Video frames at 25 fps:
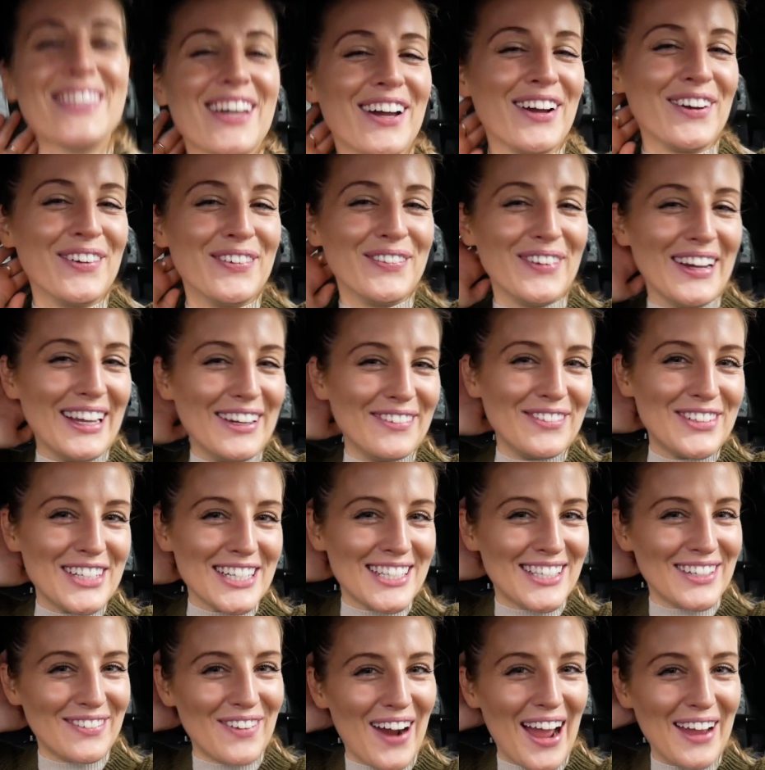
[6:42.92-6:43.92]
So we have
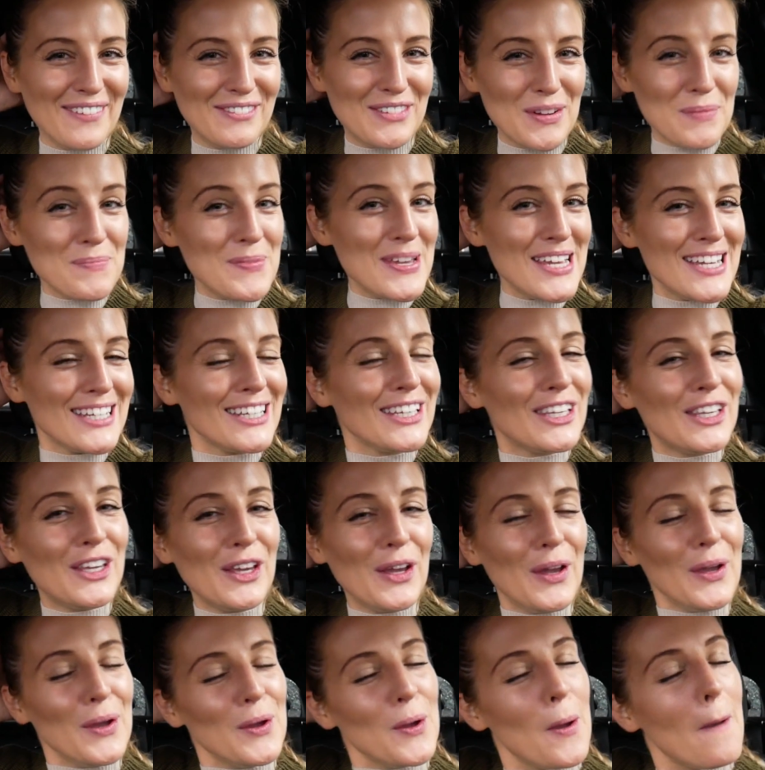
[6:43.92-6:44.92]
just arrived at
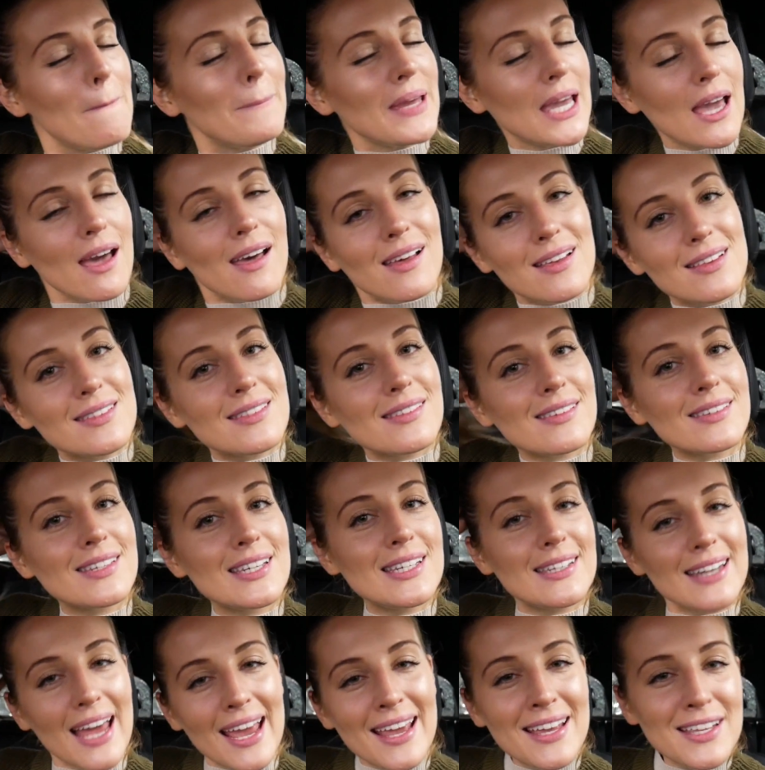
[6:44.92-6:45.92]
B&Q because
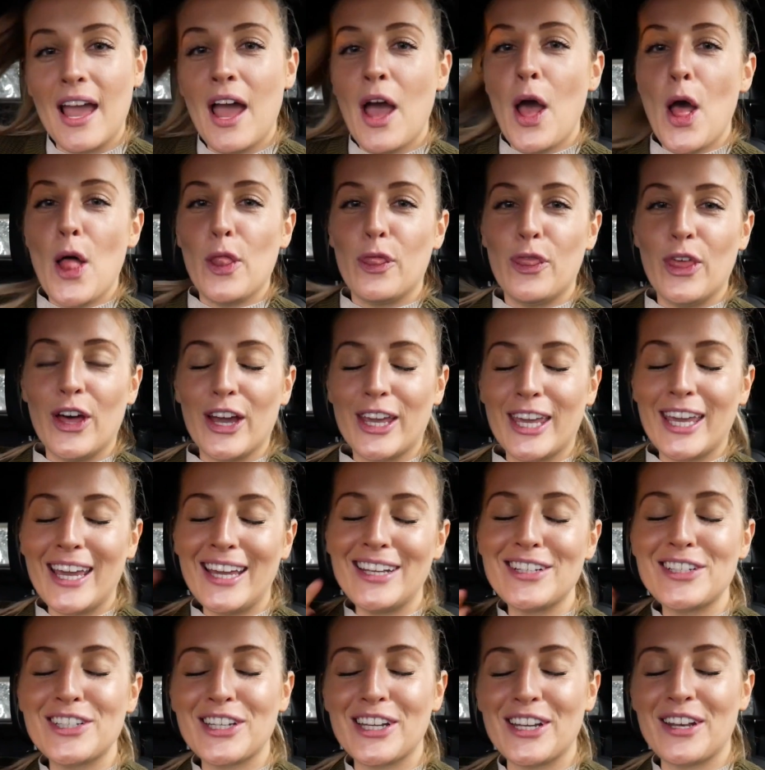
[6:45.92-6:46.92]
today's the
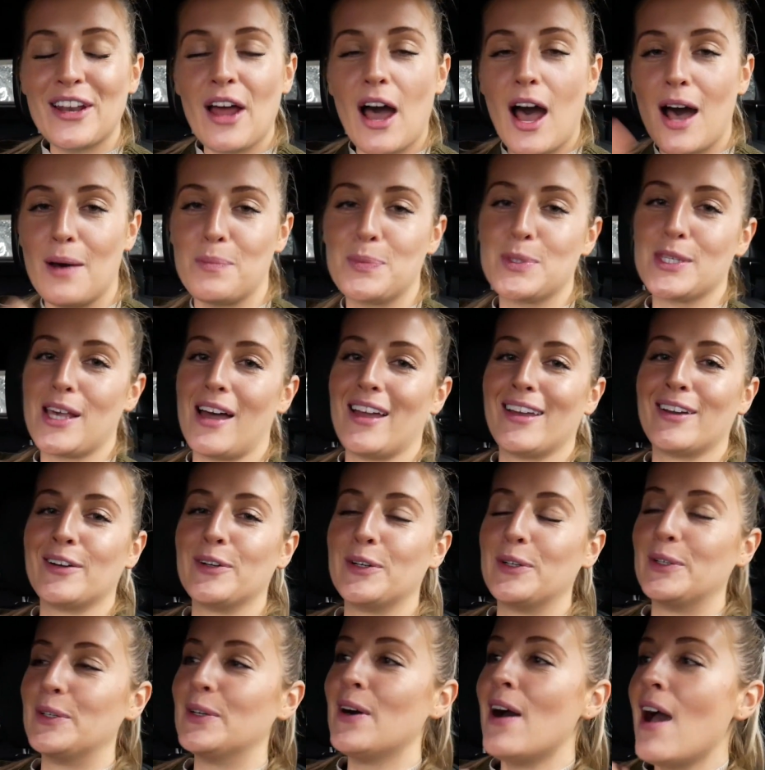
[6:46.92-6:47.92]
kitchen
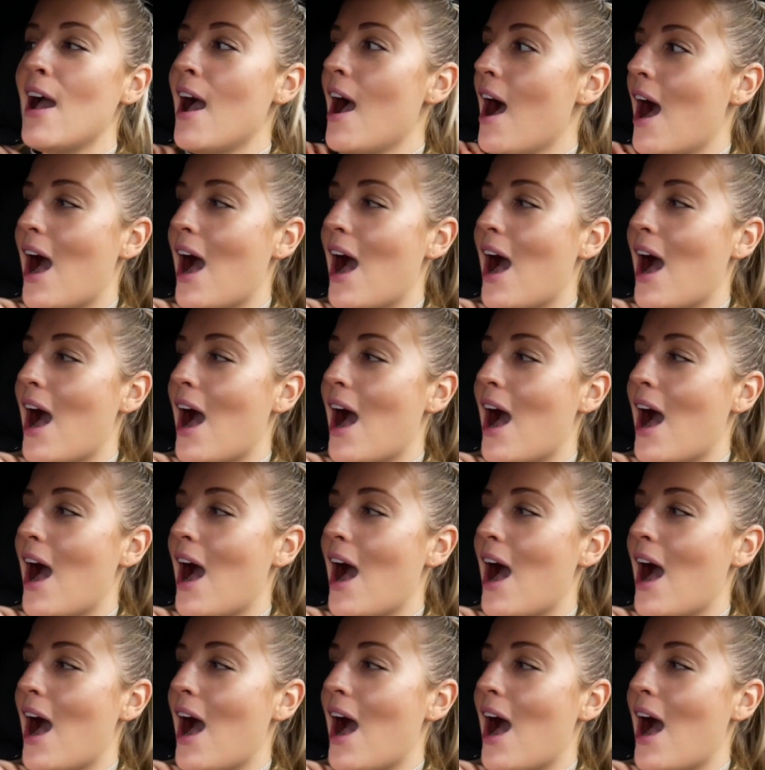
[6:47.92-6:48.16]
upcycle.